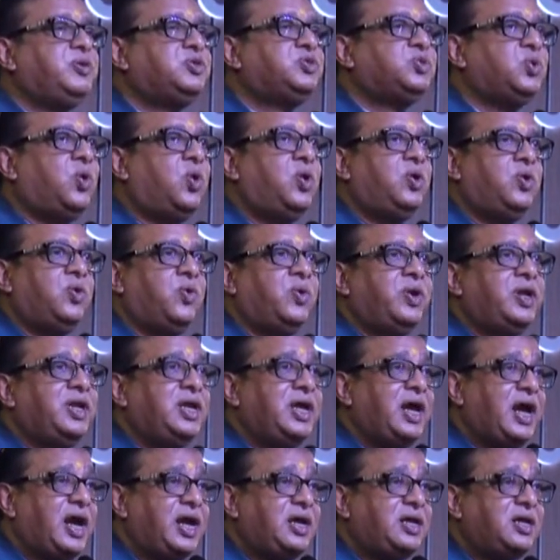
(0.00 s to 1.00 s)
could be
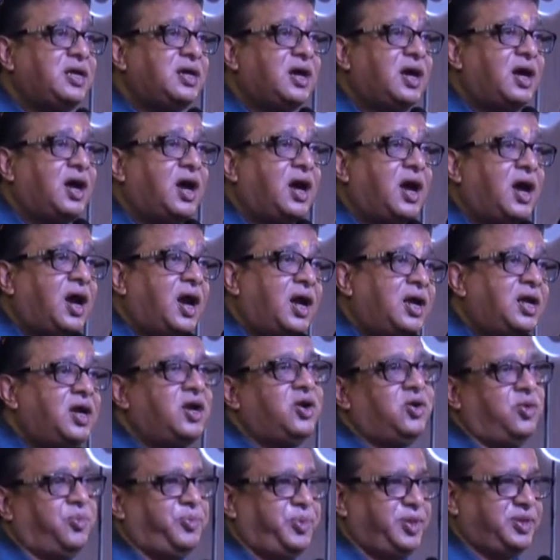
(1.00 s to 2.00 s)
sold only at
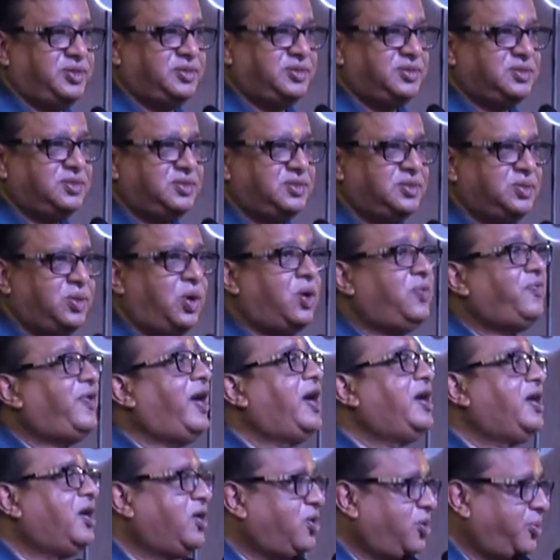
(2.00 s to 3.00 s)
100 rupees,
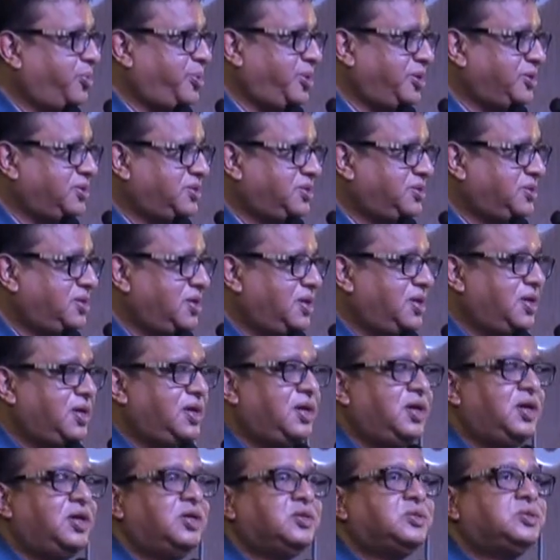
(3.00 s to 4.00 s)
not 500 rupees.
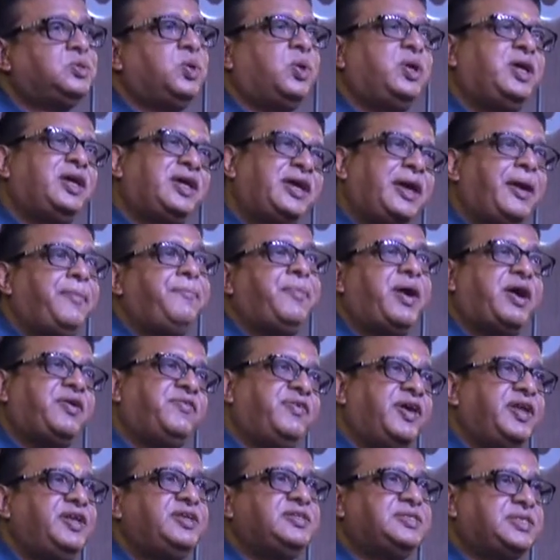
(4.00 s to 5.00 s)
So he
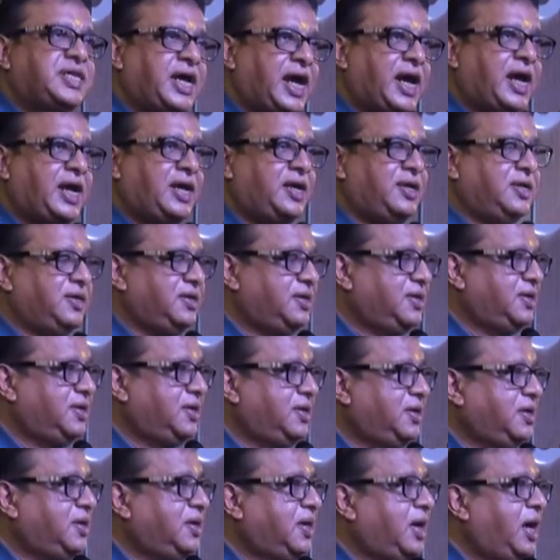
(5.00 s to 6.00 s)
came back very
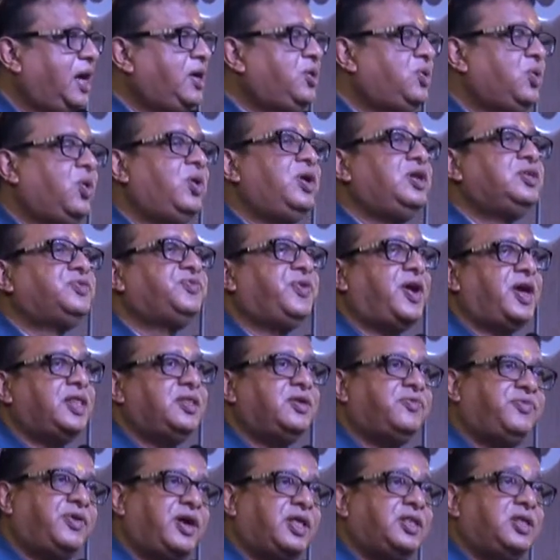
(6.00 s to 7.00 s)
sad and told
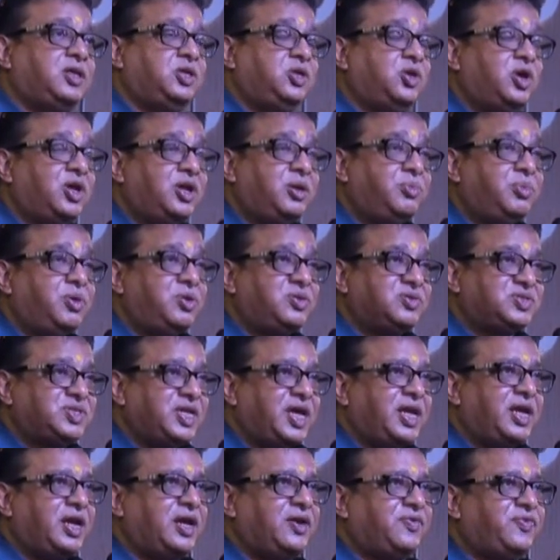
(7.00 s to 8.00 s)
his father, Father, you are
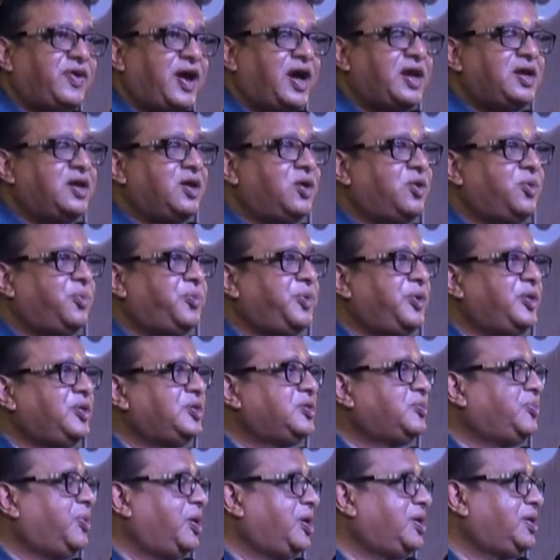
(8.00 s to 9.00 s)
able to sell at 500
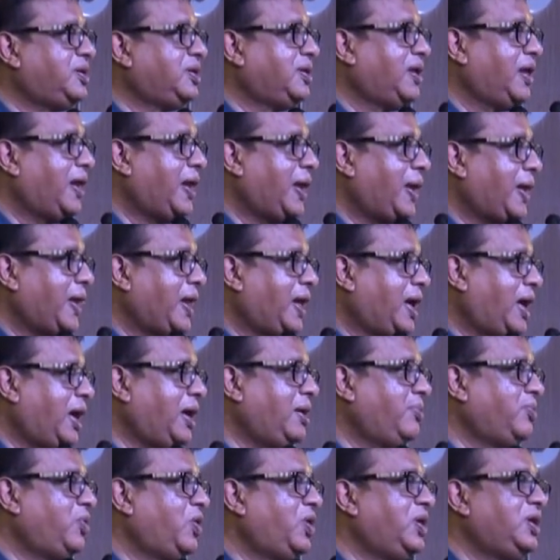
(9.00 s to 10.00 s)
rupees, but
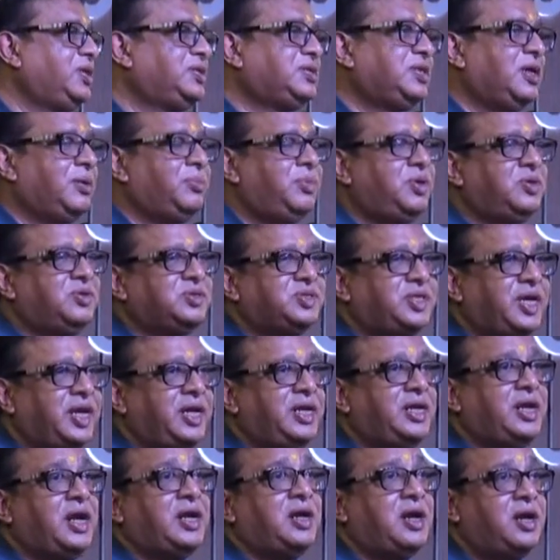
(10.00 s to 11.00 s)
I am only able
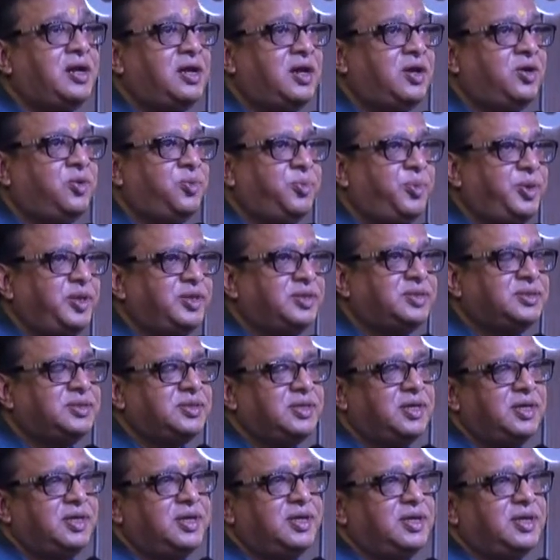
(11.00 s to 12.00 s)
to sell it at 100
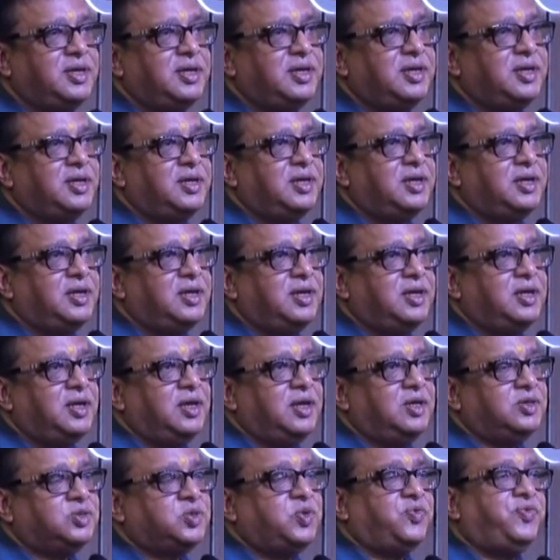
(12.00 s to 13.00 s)
rupees.
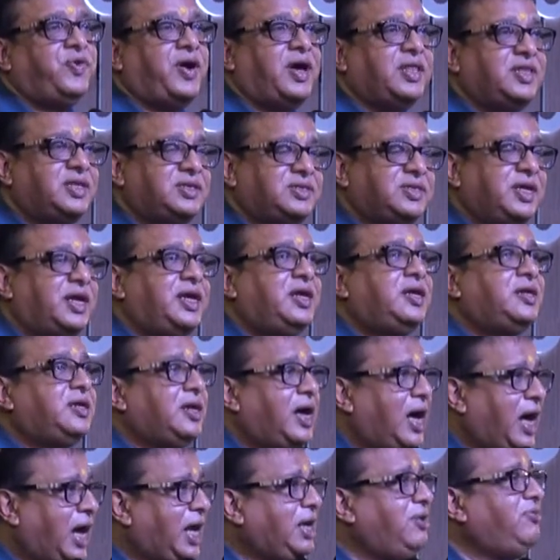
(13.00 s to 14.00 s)
So father
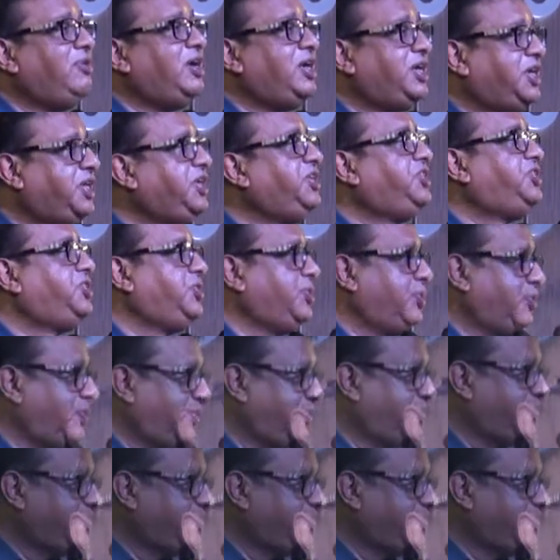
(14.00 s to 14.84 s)
said, I will teach